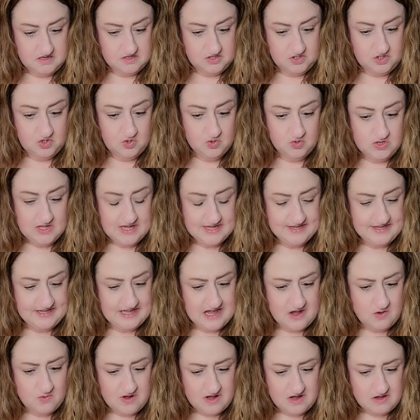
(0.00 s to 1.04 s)
you let
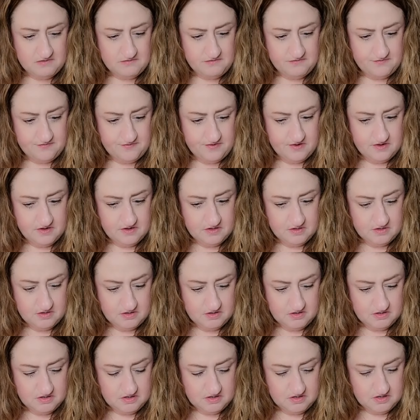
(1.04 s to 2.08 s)
go of.
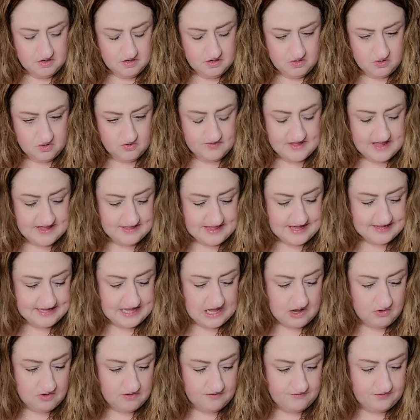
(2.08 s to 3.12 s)
Or they let
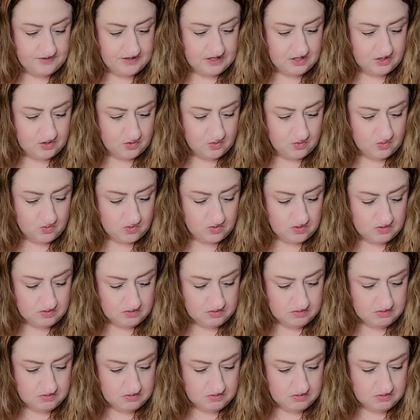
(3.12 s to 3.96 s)
go of you.